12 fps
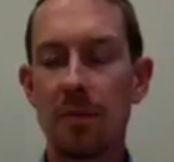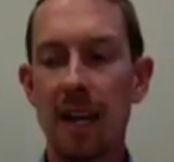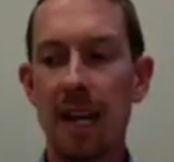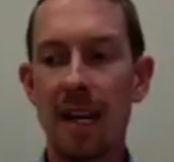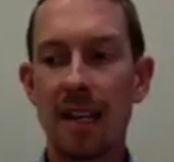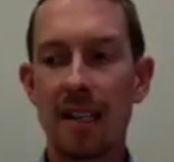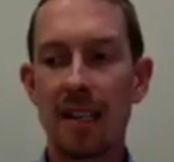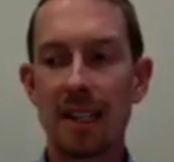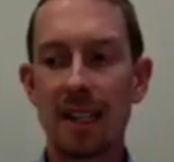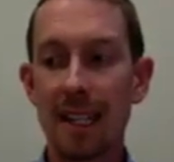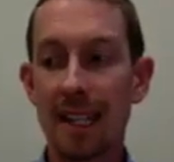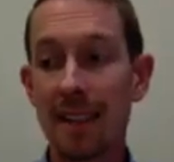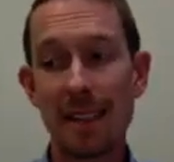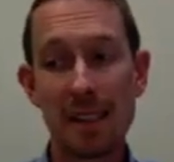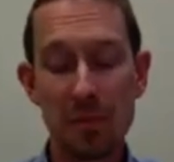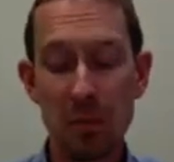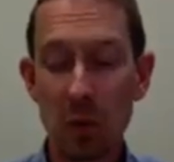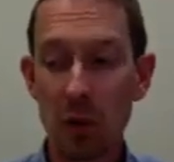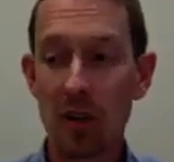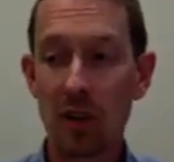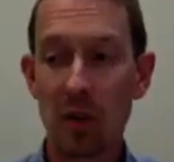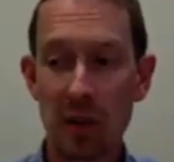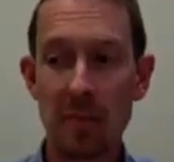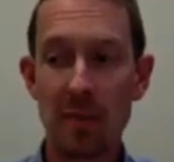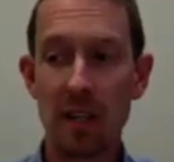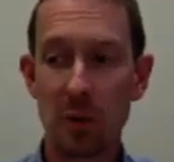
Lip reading: And again, this is more going to be a